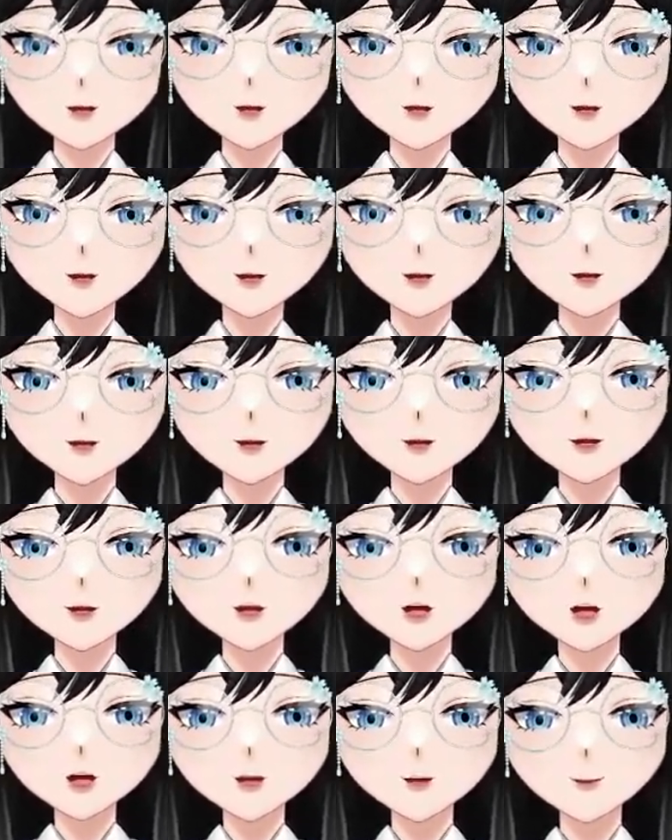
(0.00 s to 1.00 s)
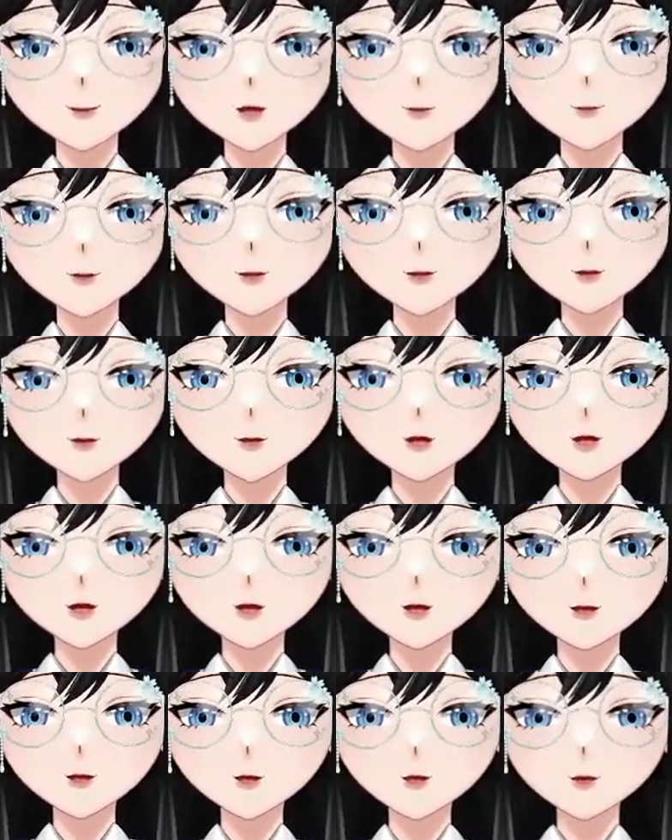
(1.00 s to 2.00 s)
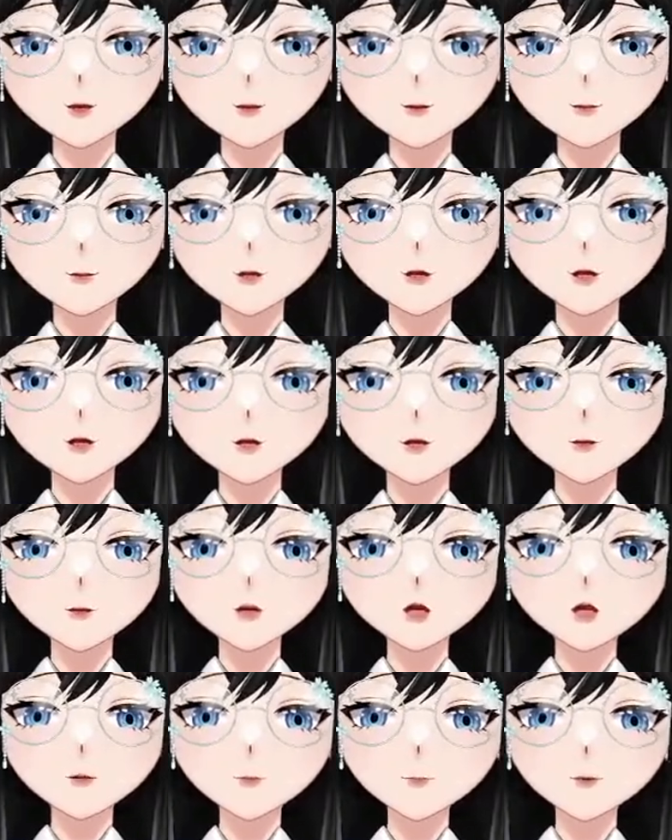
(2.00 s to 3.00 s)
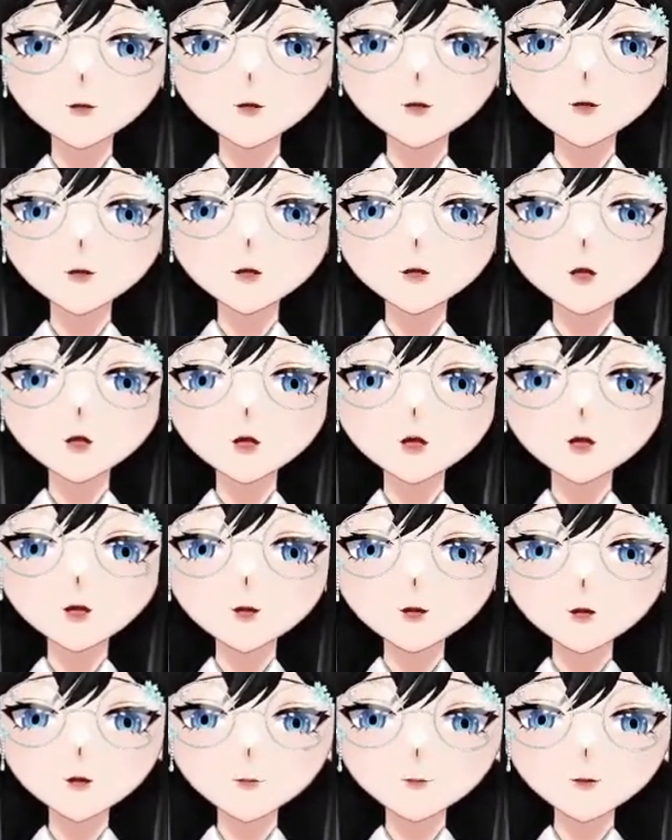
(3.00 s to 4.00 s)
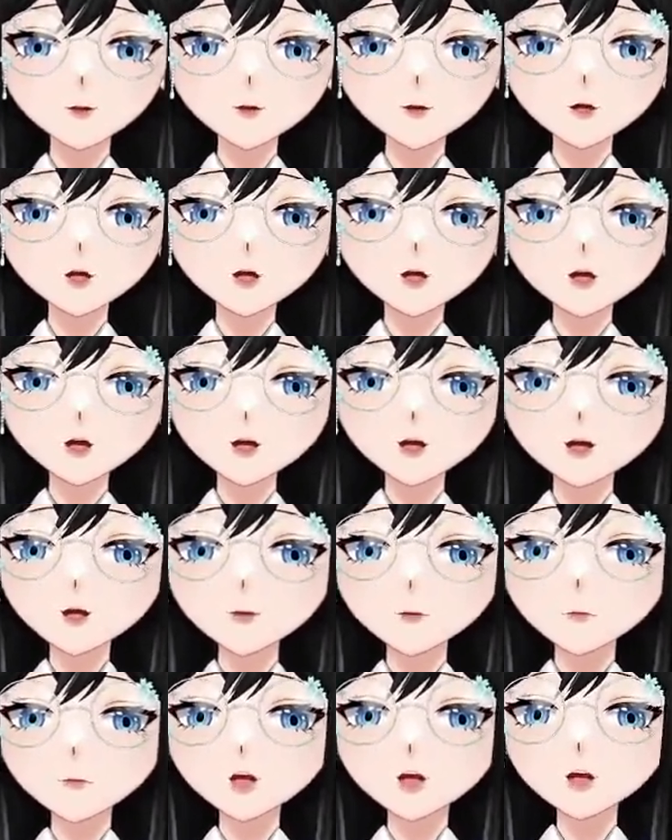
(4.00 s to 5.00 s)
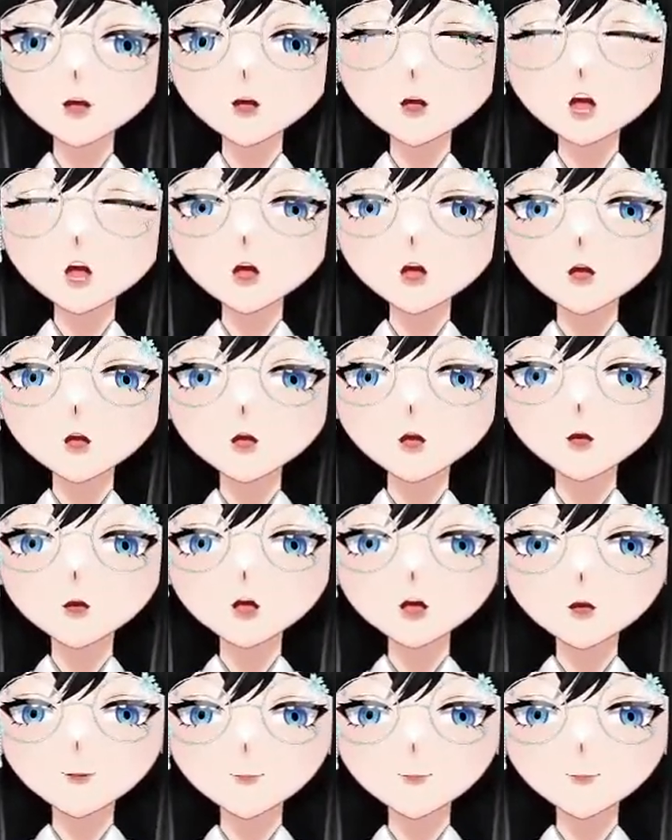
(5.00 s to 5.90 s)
DNA wraps around histone, which would form nucleosomes. Okay, that's the beads on a string.